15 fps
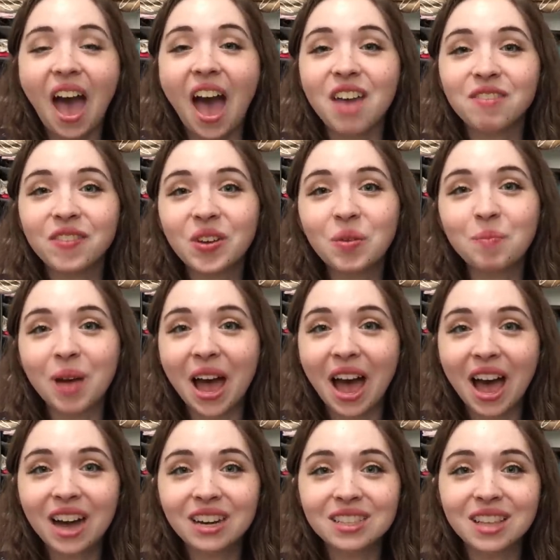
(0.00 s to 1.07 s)
I feel
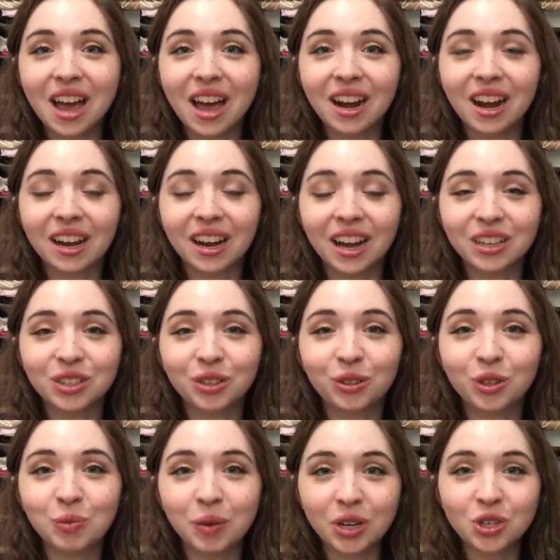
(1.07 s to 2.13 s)
bad that I had to
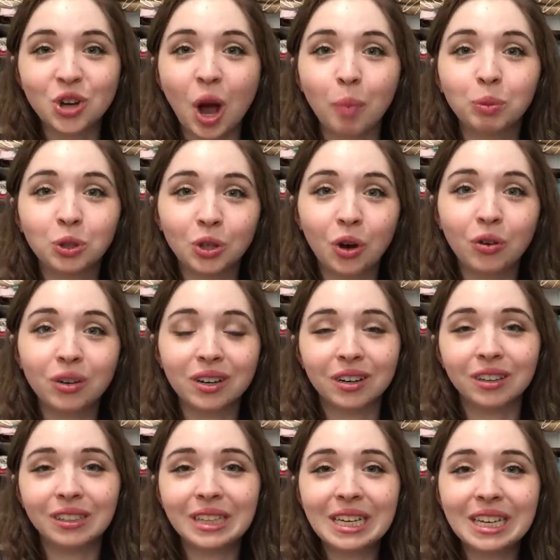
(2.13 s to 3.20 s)
close my shop so
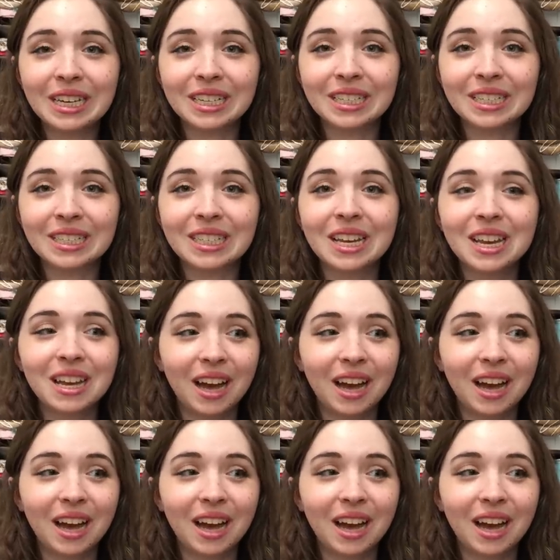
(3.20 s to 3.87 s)
early because